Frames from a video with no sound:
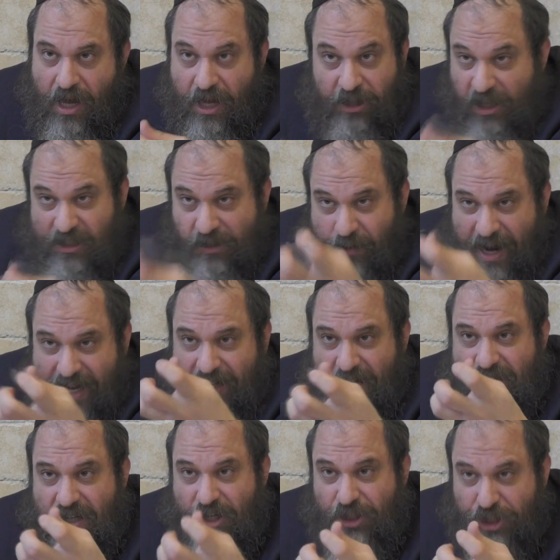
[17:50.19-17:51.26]
He doesn't
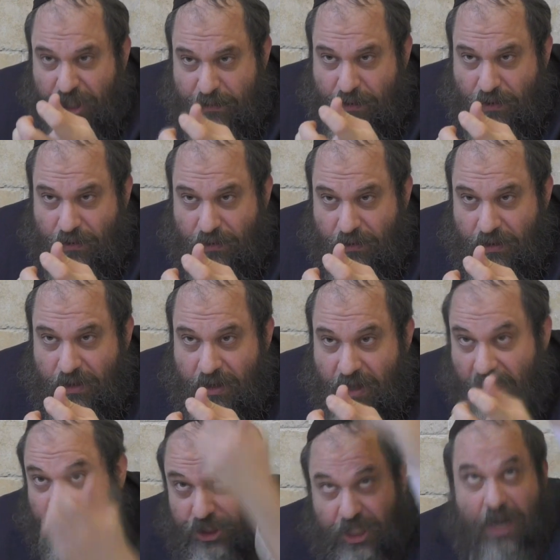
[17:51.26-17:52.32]
recognize the Reshimu.
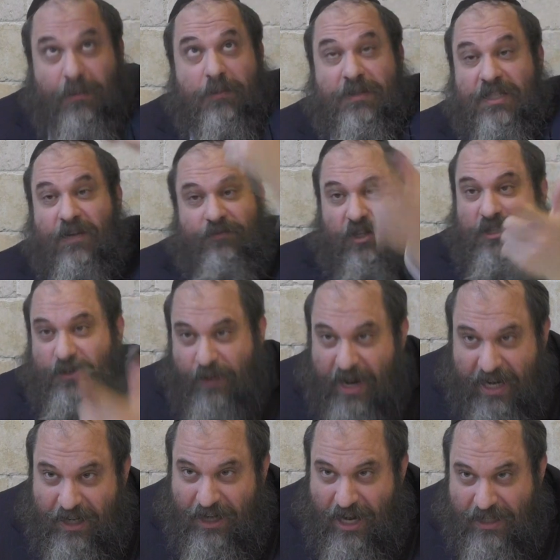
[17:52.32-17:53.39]
Hashem Himself doesn't
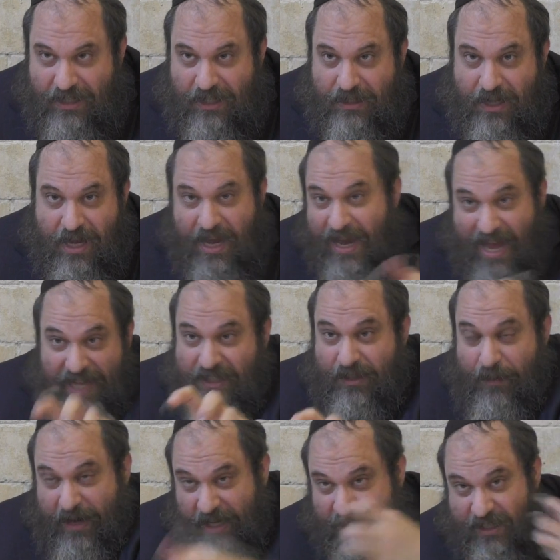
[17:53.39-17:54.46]
recognize it. He has
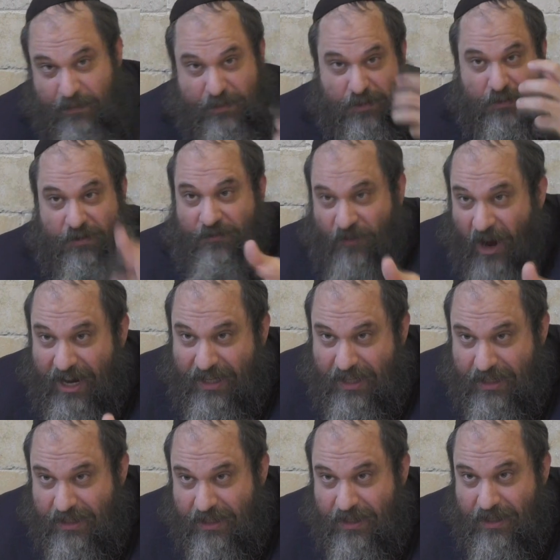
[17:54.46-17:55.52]
to make a tzimtzum to find
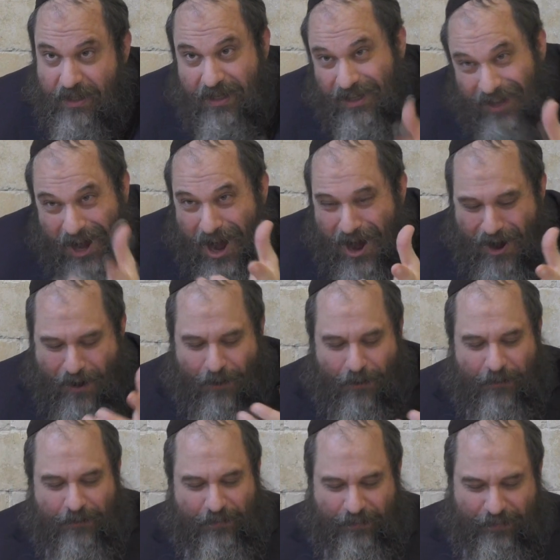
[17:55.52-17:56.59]
it.
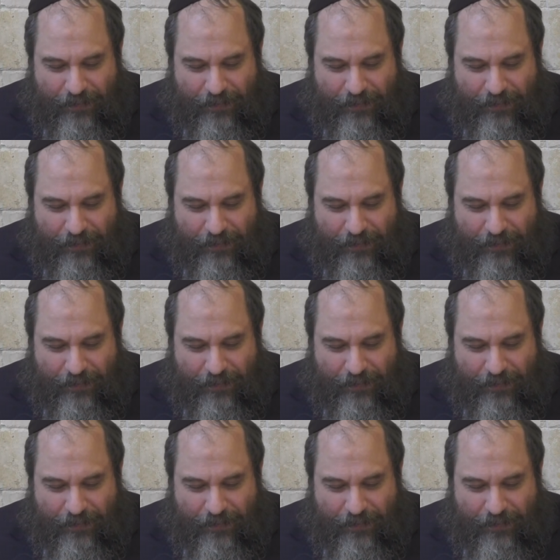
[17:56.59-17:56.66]
No.